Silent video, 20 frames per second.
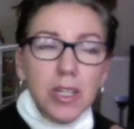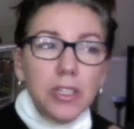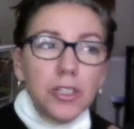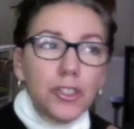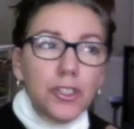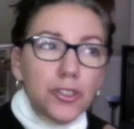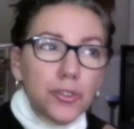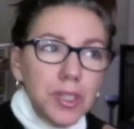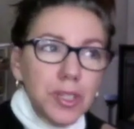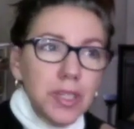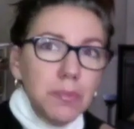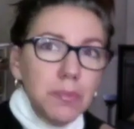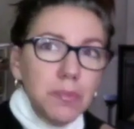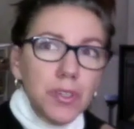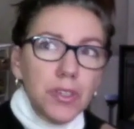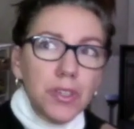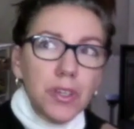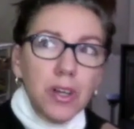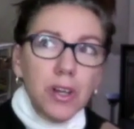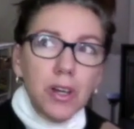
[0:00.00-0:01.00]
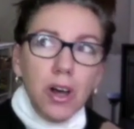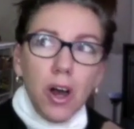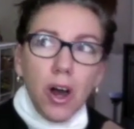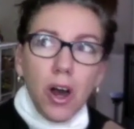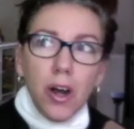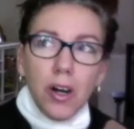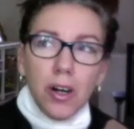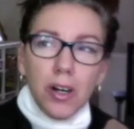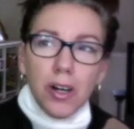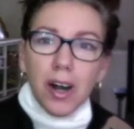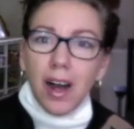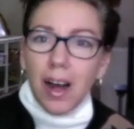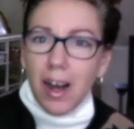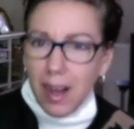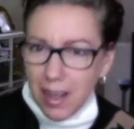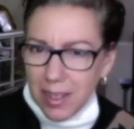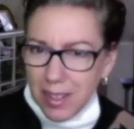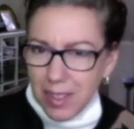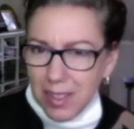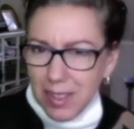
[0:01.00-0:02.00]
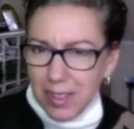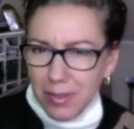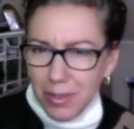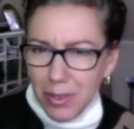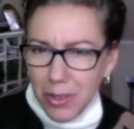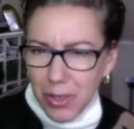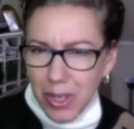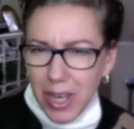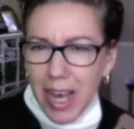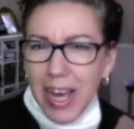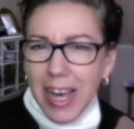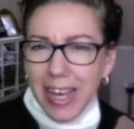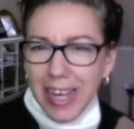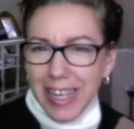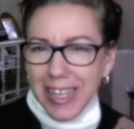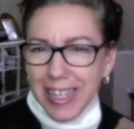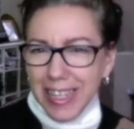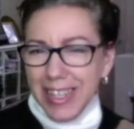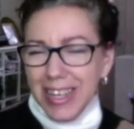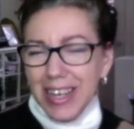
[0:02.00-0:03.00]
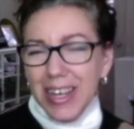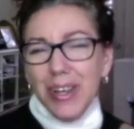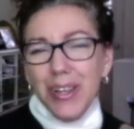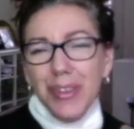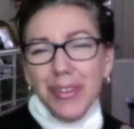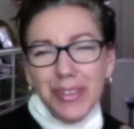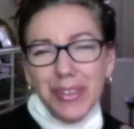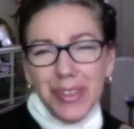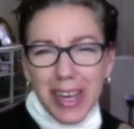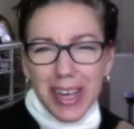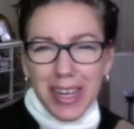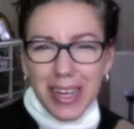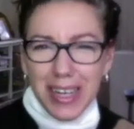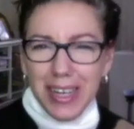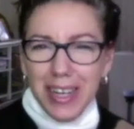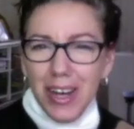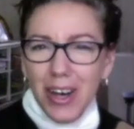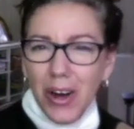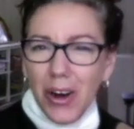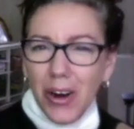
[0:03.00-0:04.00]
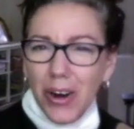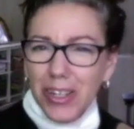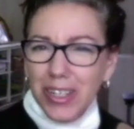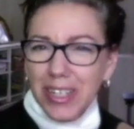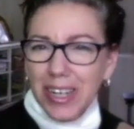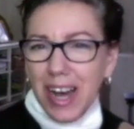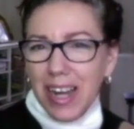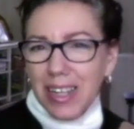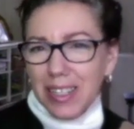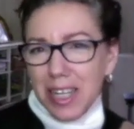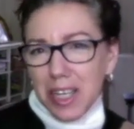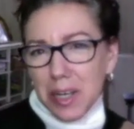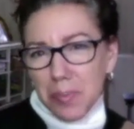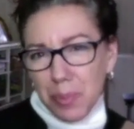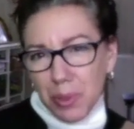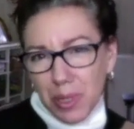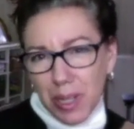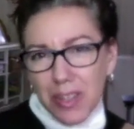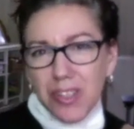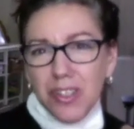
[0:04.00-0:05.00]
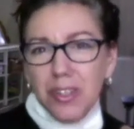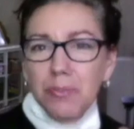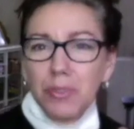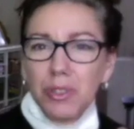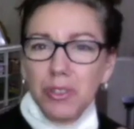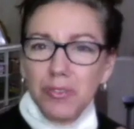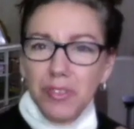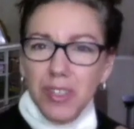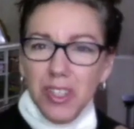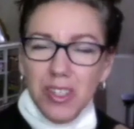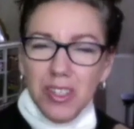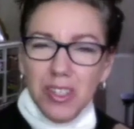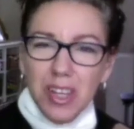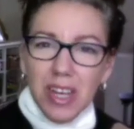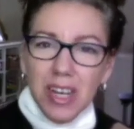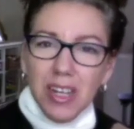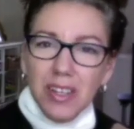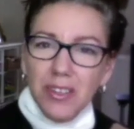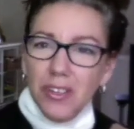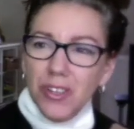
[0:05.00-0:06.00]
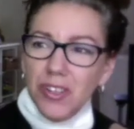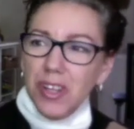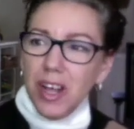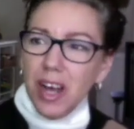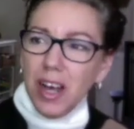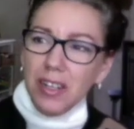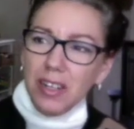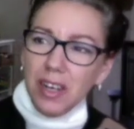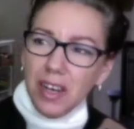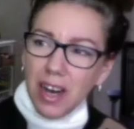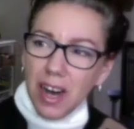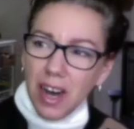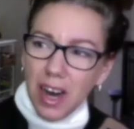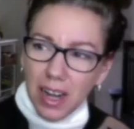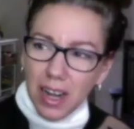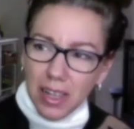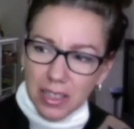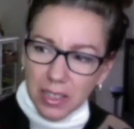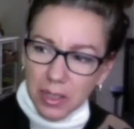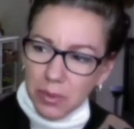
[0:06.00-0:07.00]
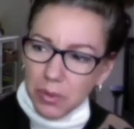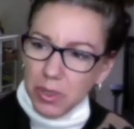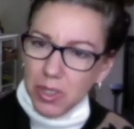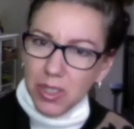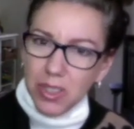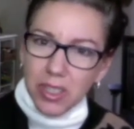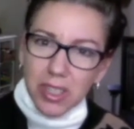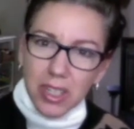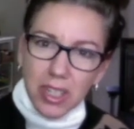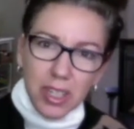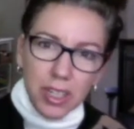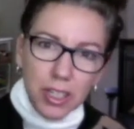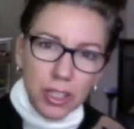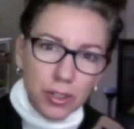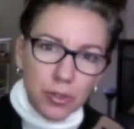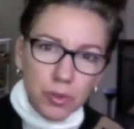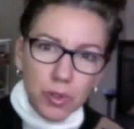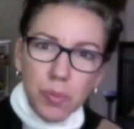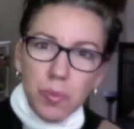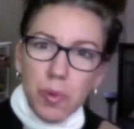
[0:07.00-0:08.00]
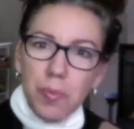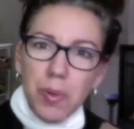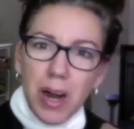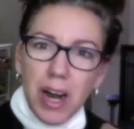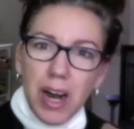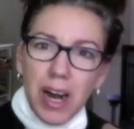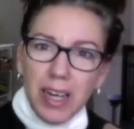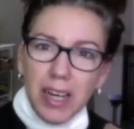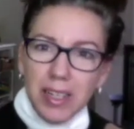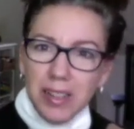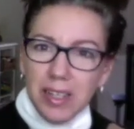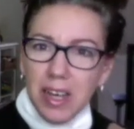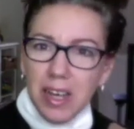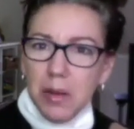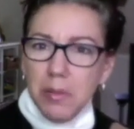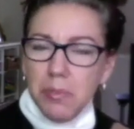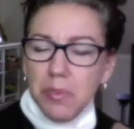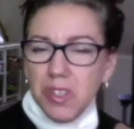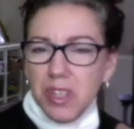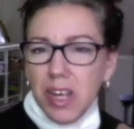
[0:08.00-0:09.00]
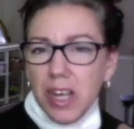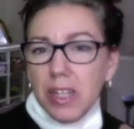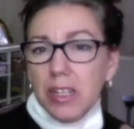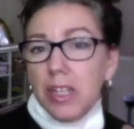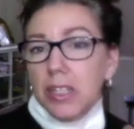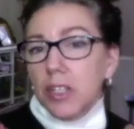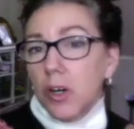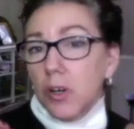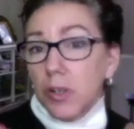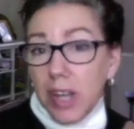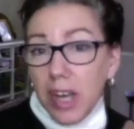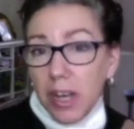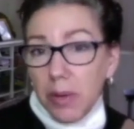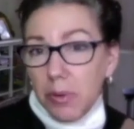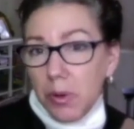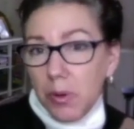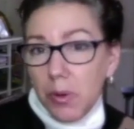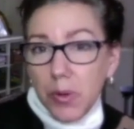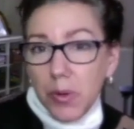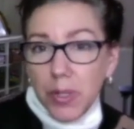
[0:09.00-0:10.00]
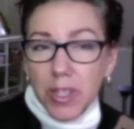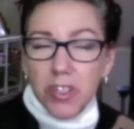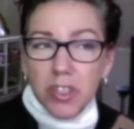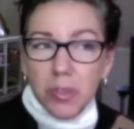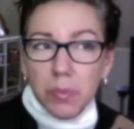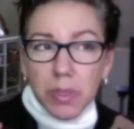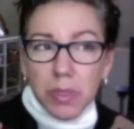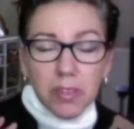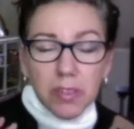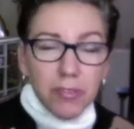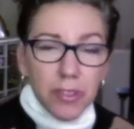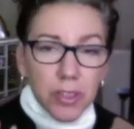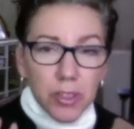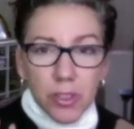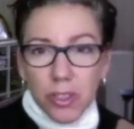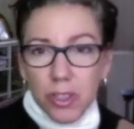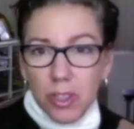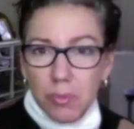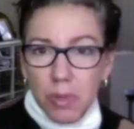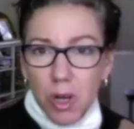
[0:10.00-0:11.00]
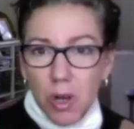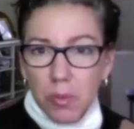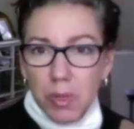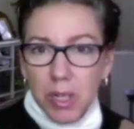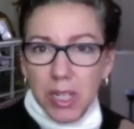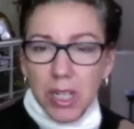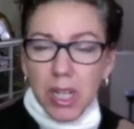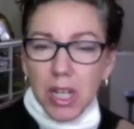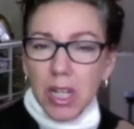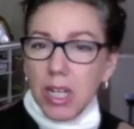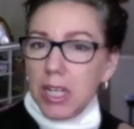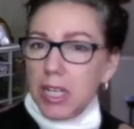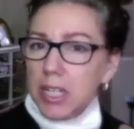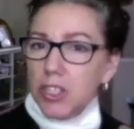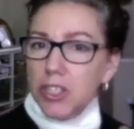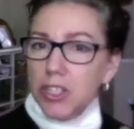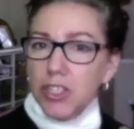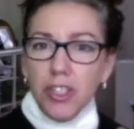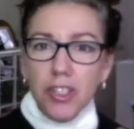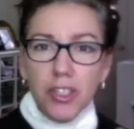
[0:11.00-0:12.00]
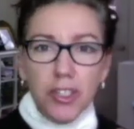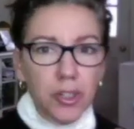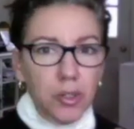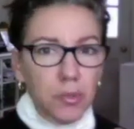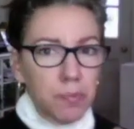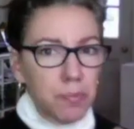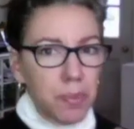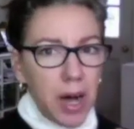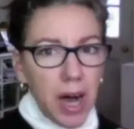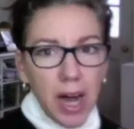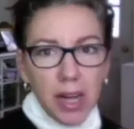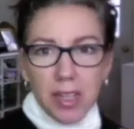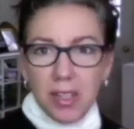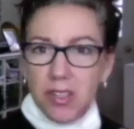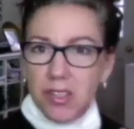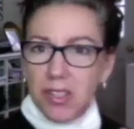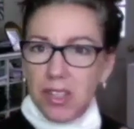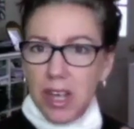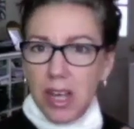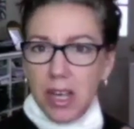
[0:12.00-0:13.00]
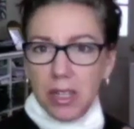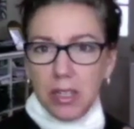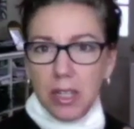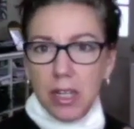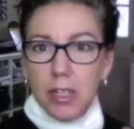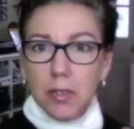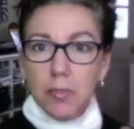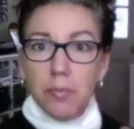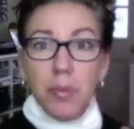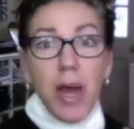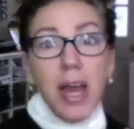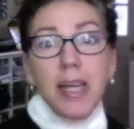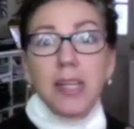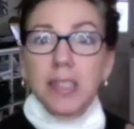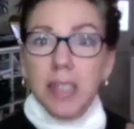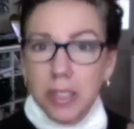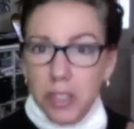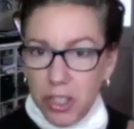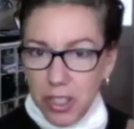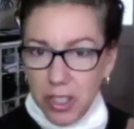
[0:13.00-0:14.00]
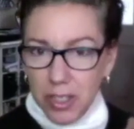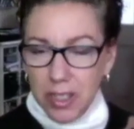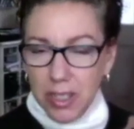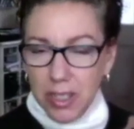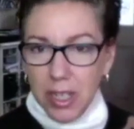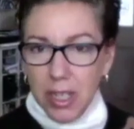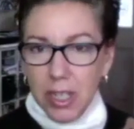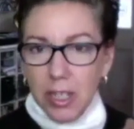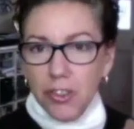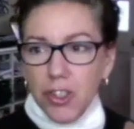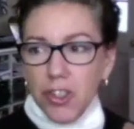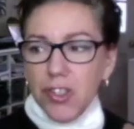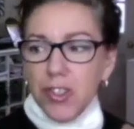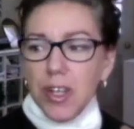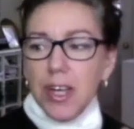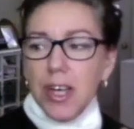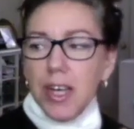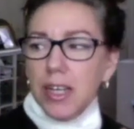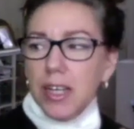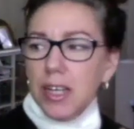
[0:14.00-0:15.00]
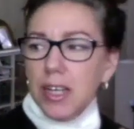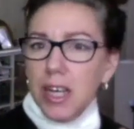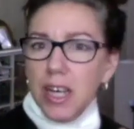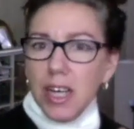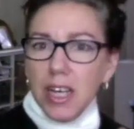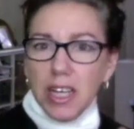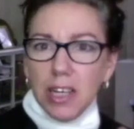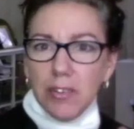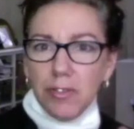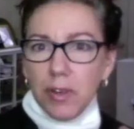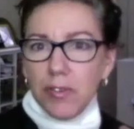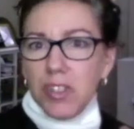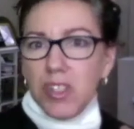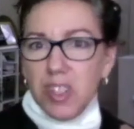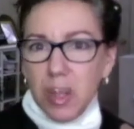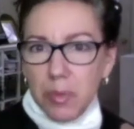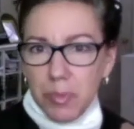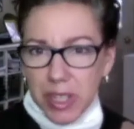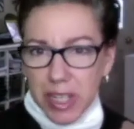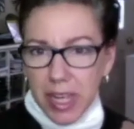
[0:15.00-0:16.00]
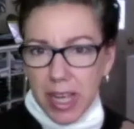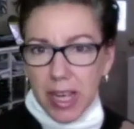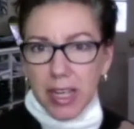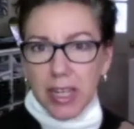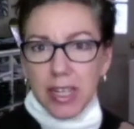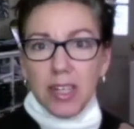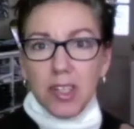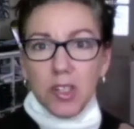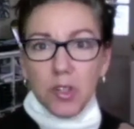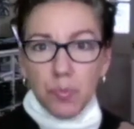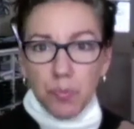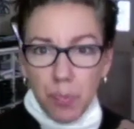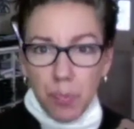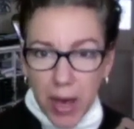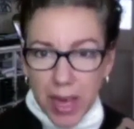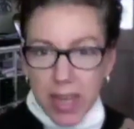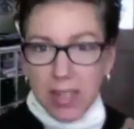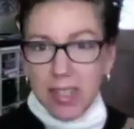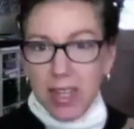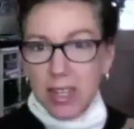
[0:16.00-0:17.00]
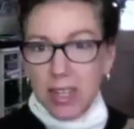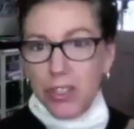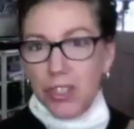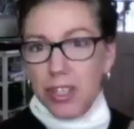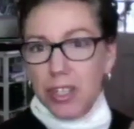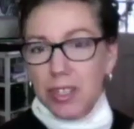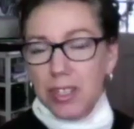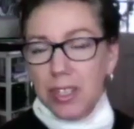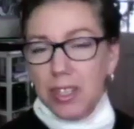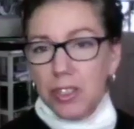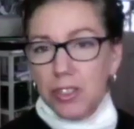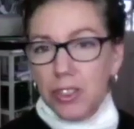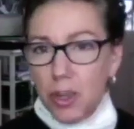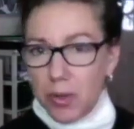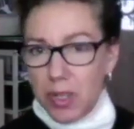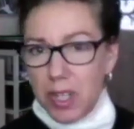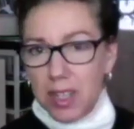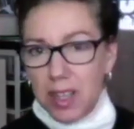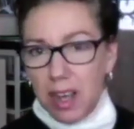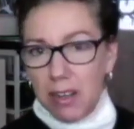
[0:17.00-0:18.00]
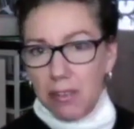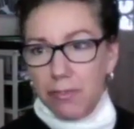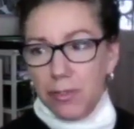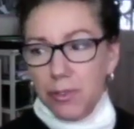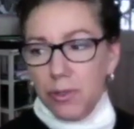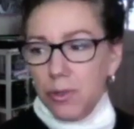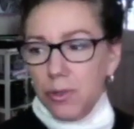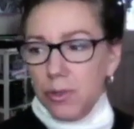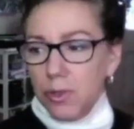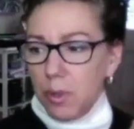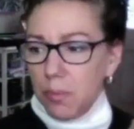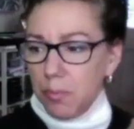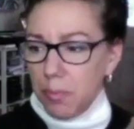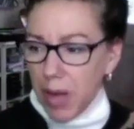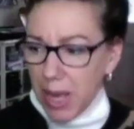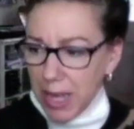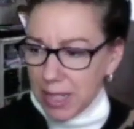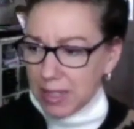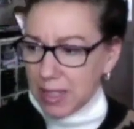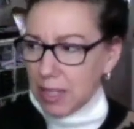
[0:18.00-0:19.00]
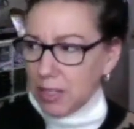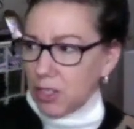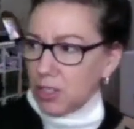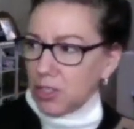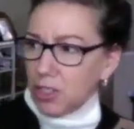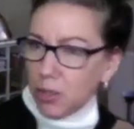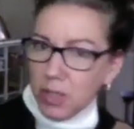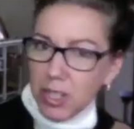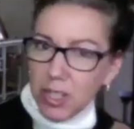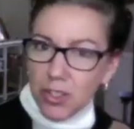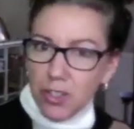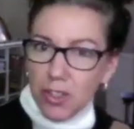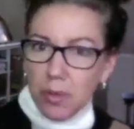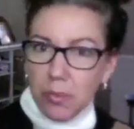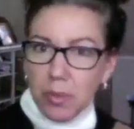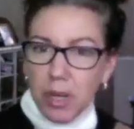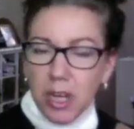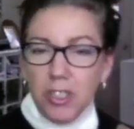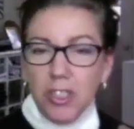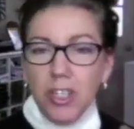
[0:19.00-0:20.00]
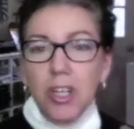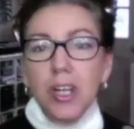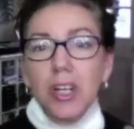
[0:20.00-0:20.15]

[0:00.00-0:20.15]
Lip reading: Dreams are odd, okay? They are not like pleasant movies. There's not a Hollywood group behind them saying like, okay, we want this to be a feel good moment. It's just your body saying like, pay attention. Just like if you have a stomach ache, it's pay attention, don't eat that food. Pay attention, don't eat so much.